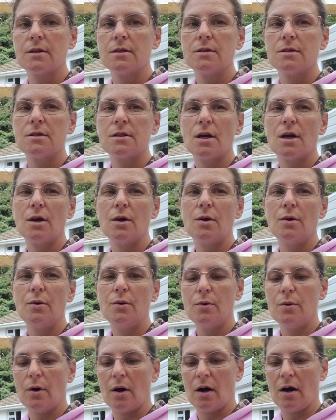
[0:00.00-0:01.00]

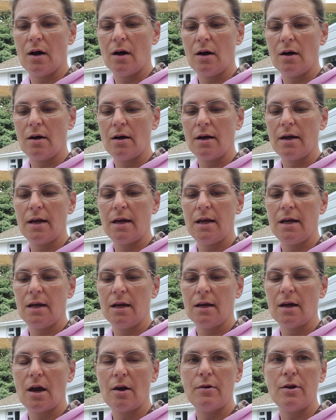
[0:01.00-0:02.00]
So I
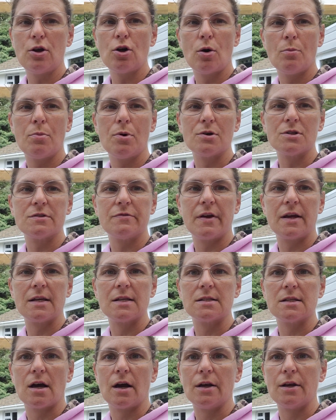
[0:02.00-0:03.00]
only compost
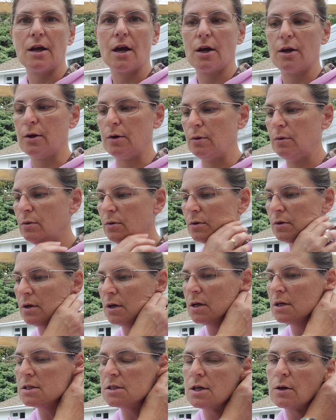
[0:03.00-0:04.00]
things that I know.
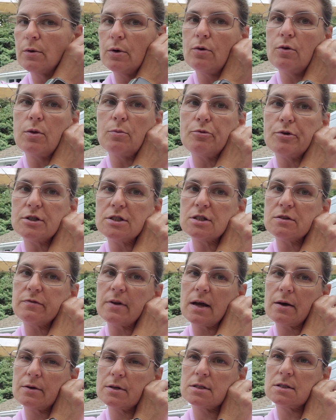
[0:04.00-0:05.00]
So all the British
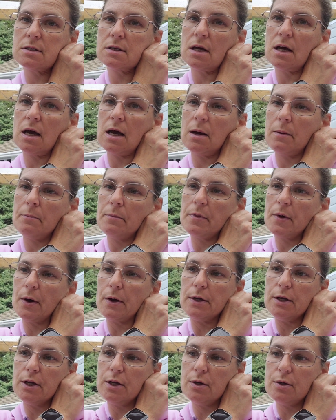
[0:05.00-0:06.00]
flowers that
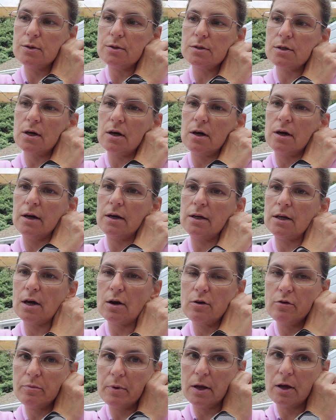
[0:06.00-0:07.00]
I use, I
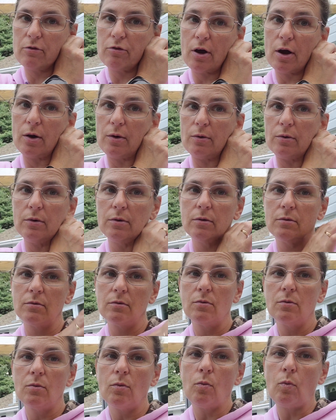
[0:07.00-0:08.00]
know have been grown
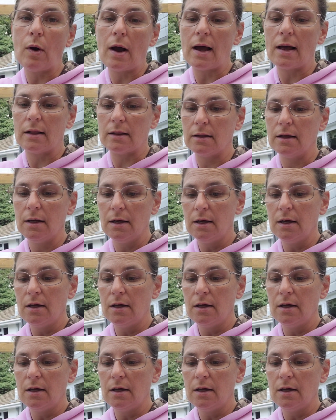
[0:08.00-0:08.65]
well.